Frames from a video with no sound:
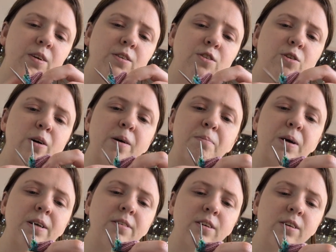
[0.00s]
So I'm
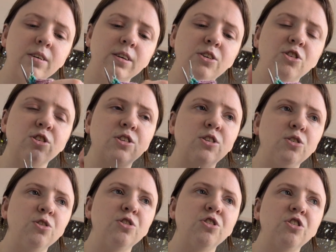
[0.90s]
basically just
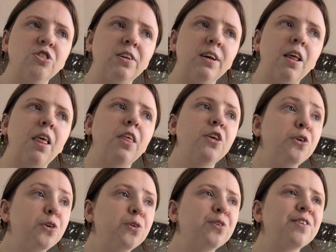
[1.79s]

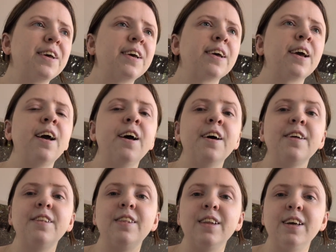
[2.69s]
using
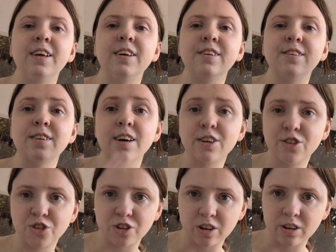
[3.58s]
the
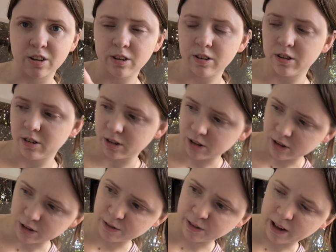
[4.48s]
texture
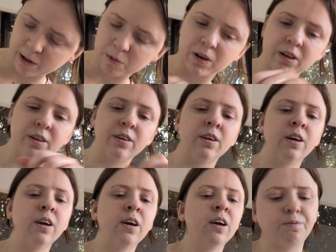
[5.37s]
of that one
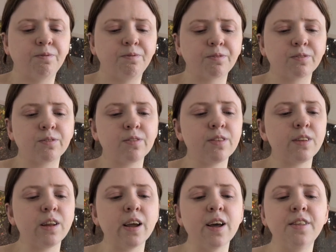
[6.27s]

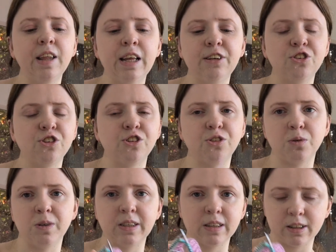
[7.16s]
and then just
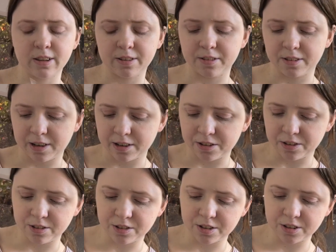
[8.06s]
doing like a
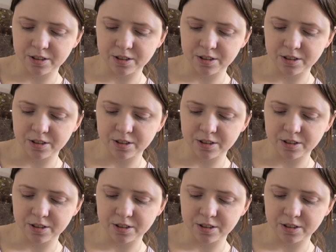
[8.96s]
standard